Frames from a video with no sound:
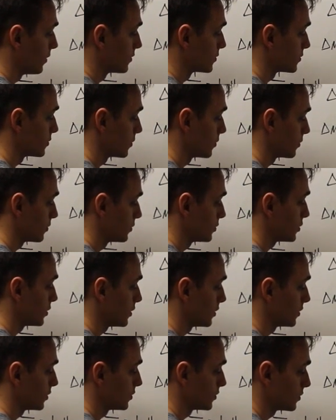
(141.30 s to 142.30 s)
So the
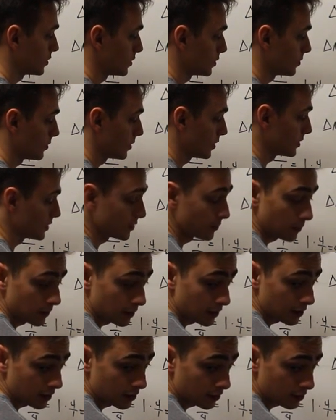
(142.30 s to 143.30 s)
change in the money
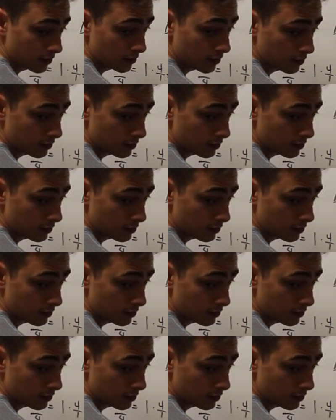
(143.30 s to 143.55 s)
supply